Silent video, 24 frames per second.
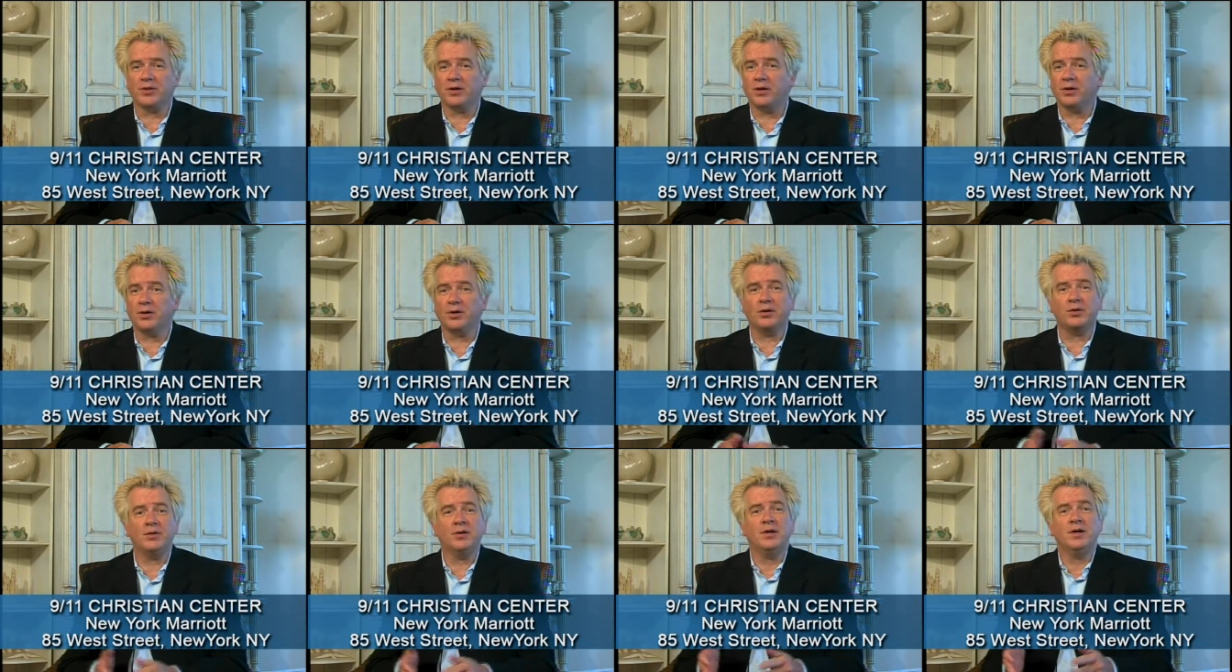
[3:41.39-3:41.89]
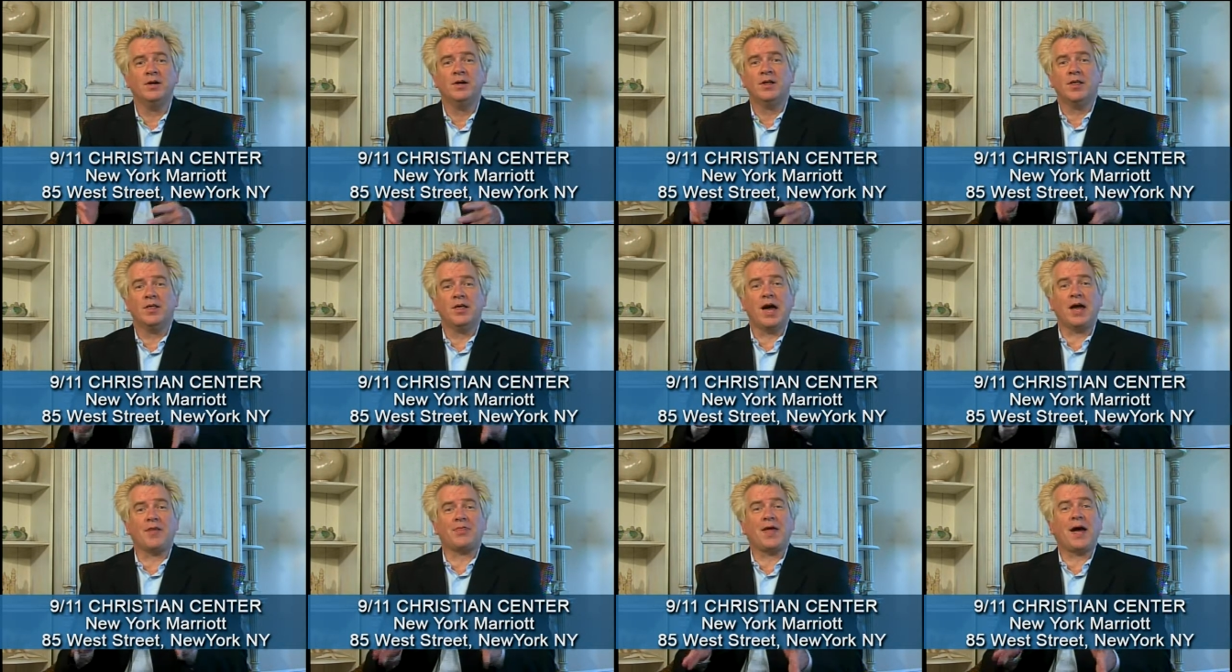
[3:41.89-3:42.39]
There,
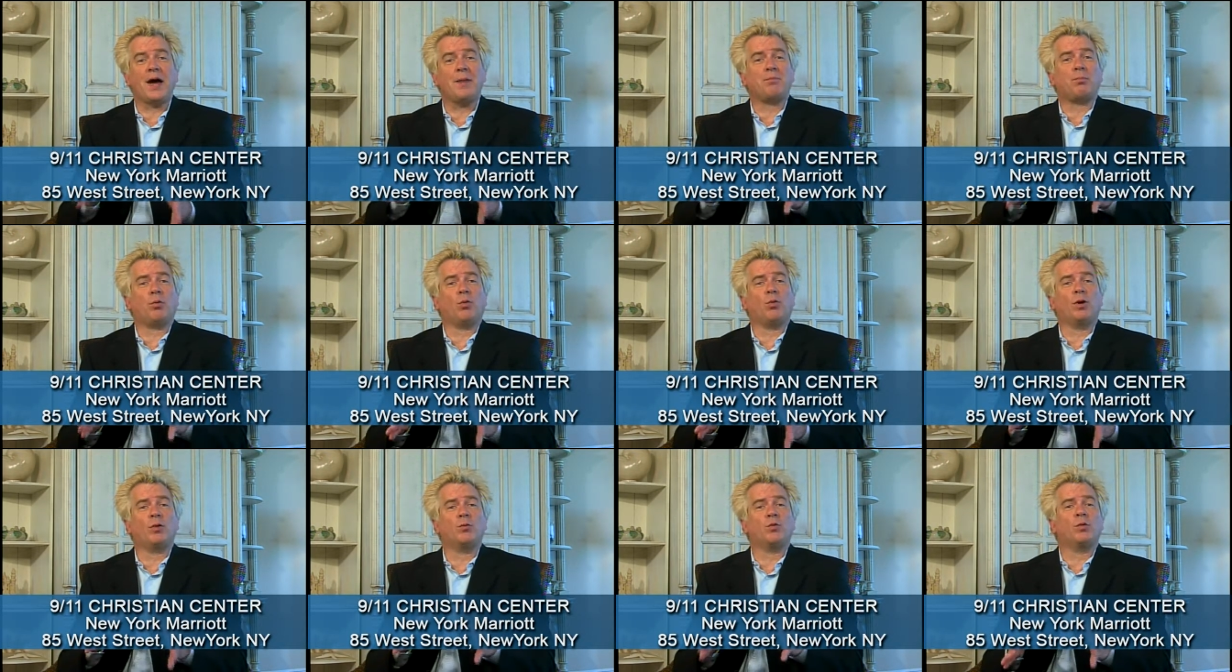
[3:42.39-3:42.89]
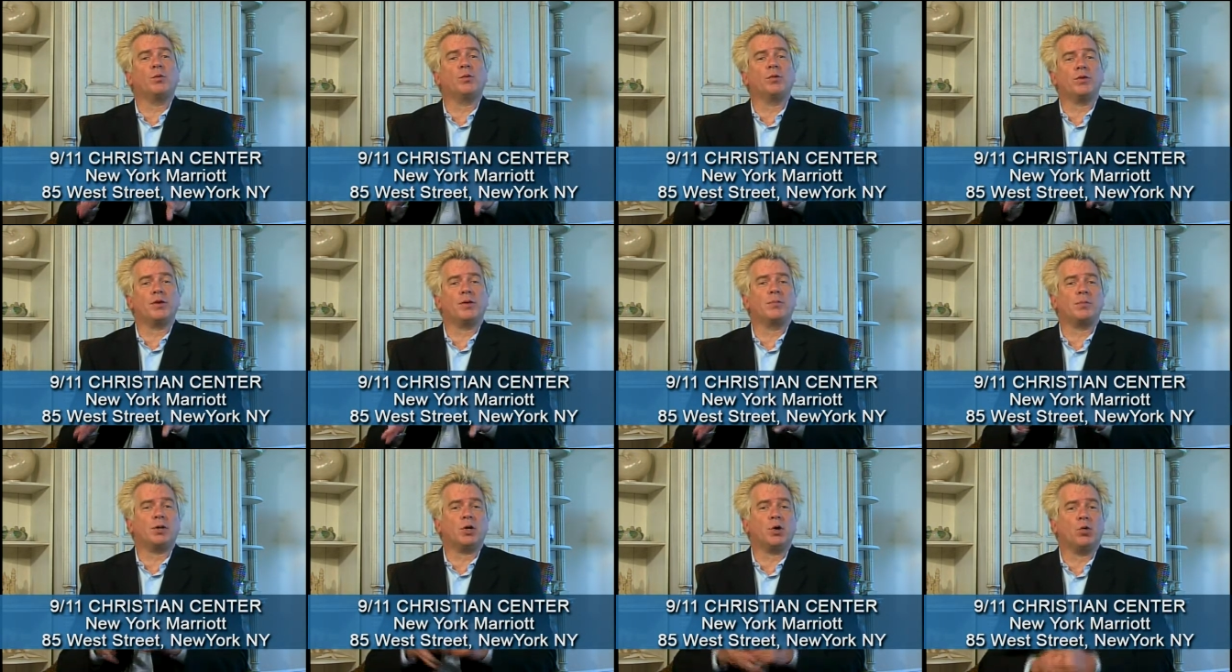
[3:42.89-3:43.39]
at that point, we will
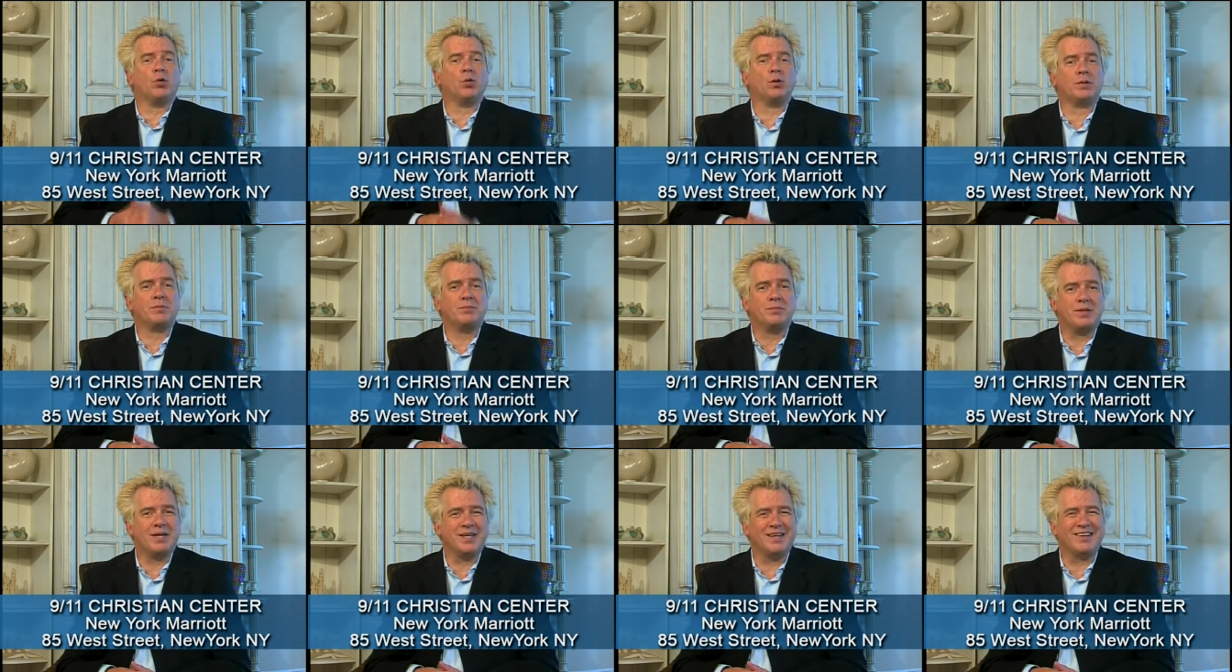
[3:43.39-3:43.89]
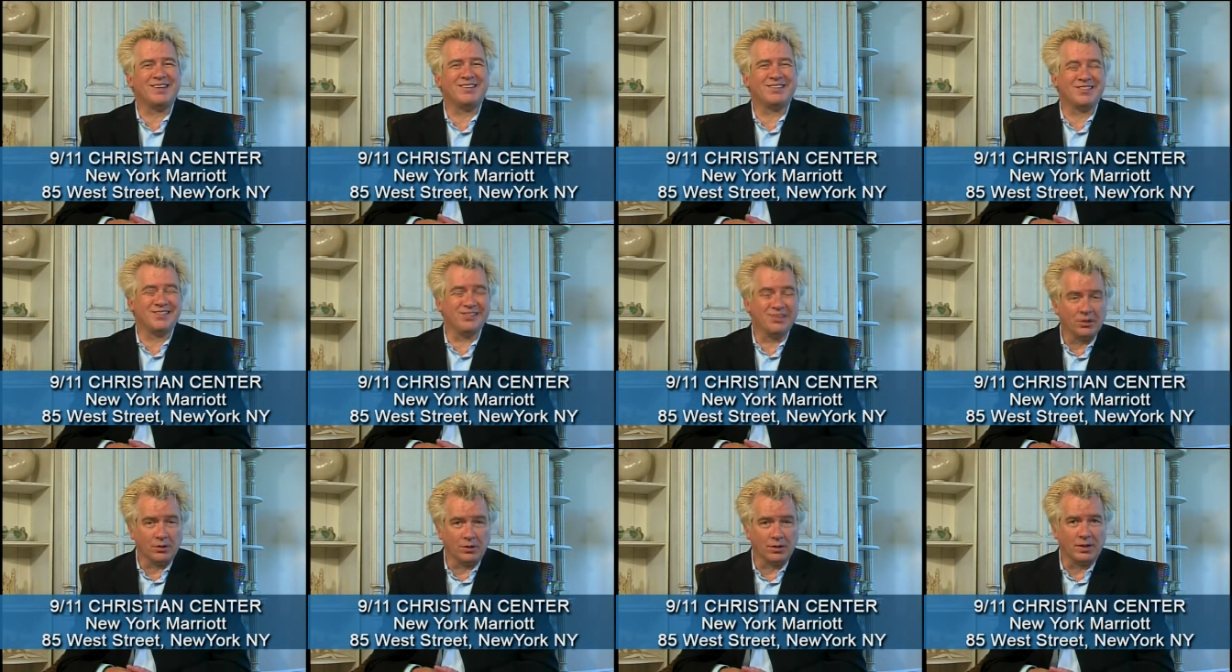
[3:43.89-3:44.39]
then be holding meetings
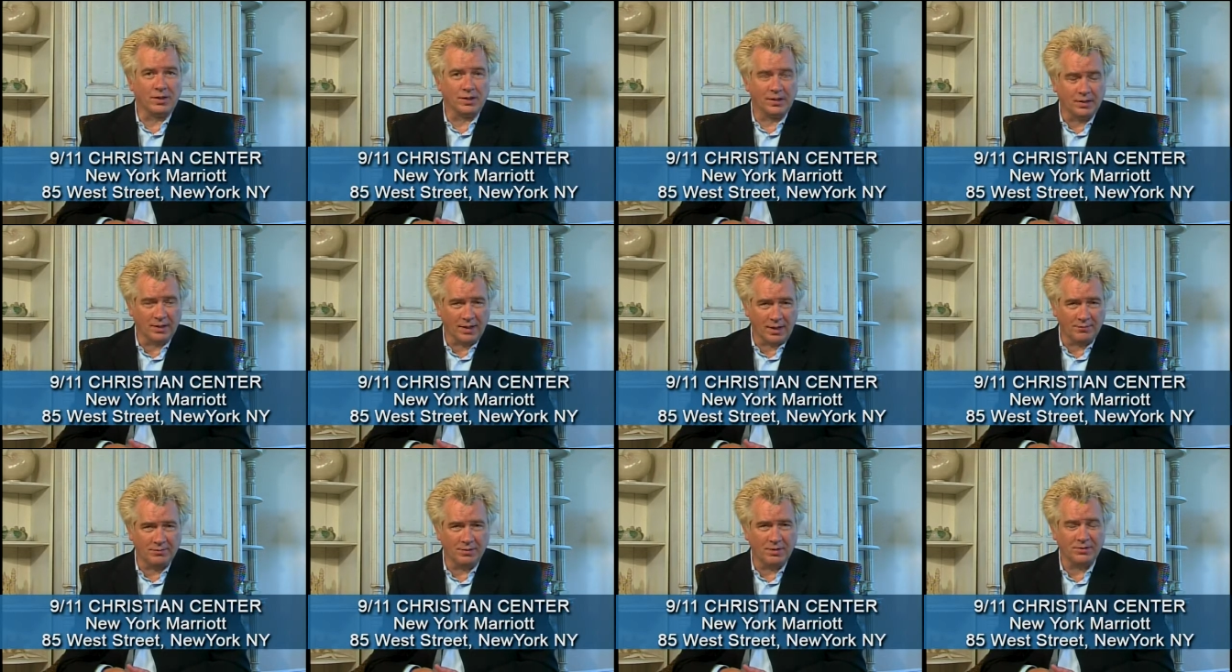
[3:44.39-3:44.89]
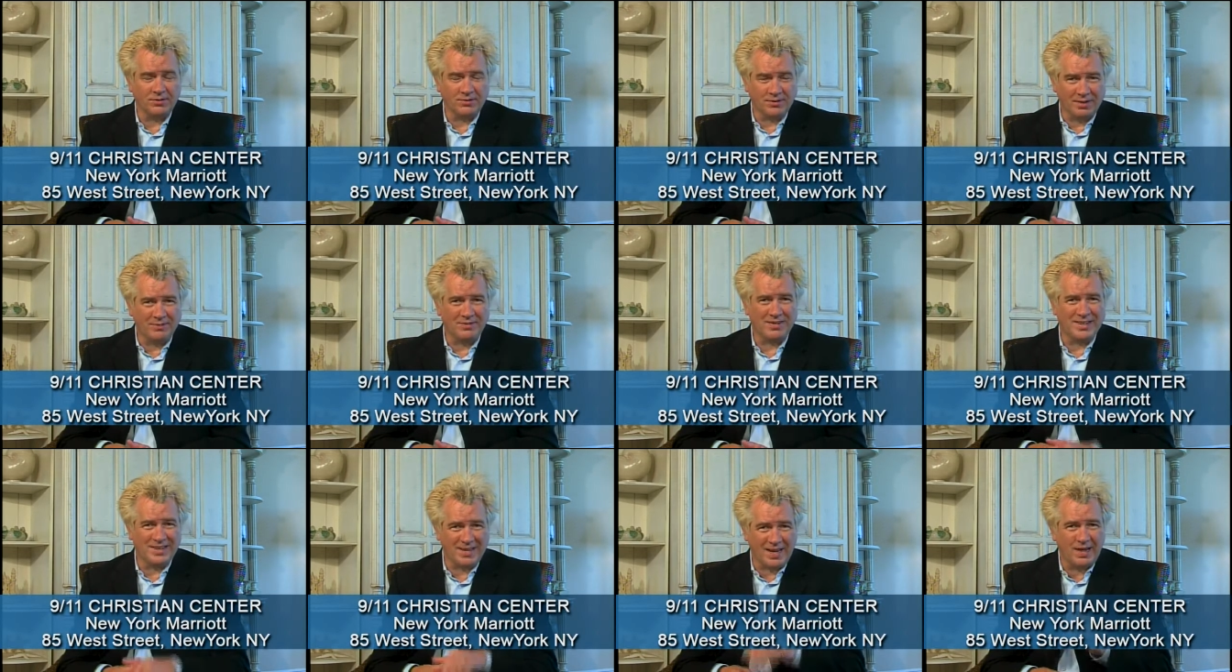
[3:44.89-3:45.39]
literally 11,
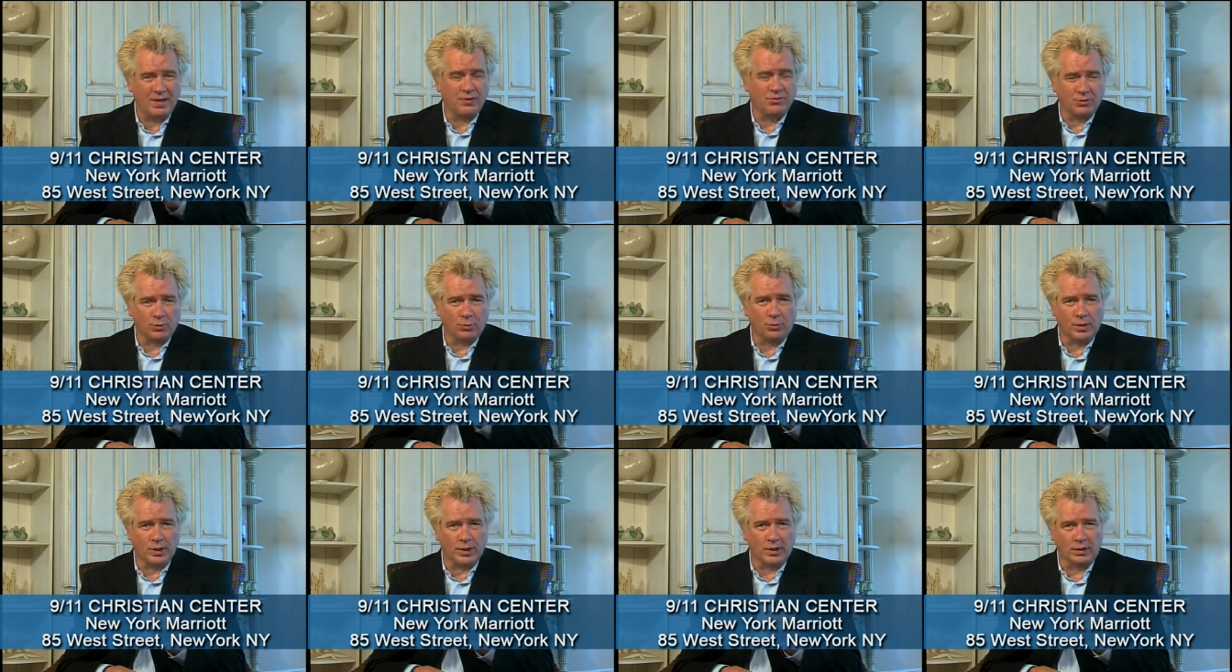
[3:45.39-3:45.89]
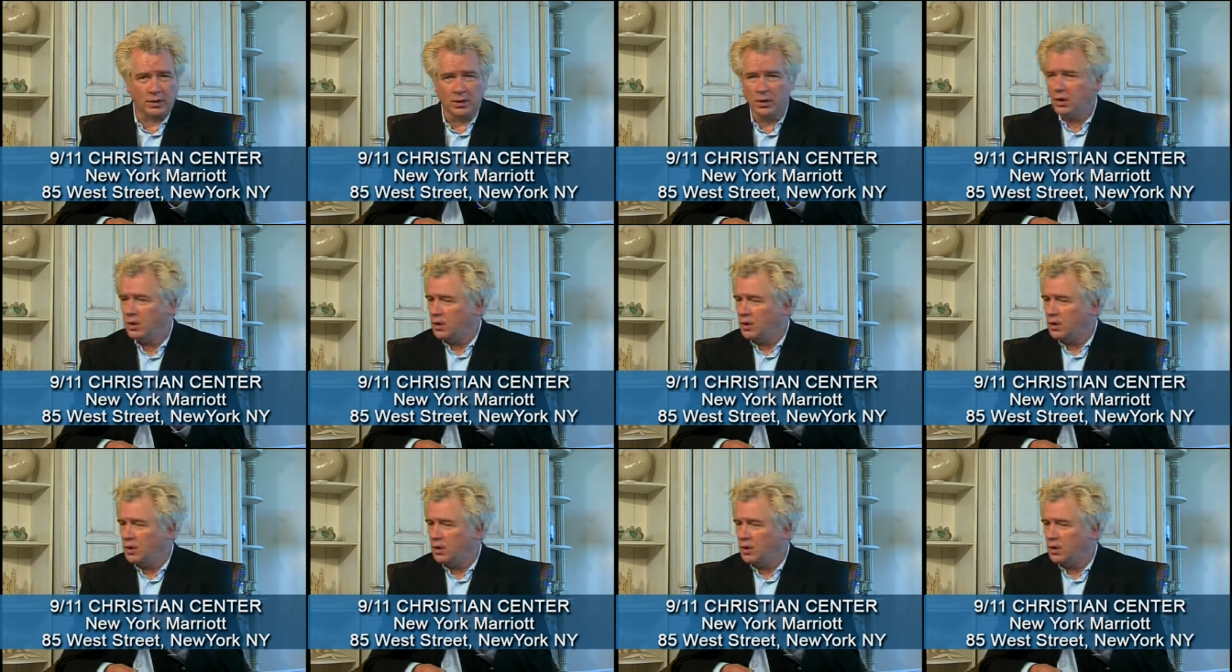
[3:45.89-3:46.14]
seven days a week,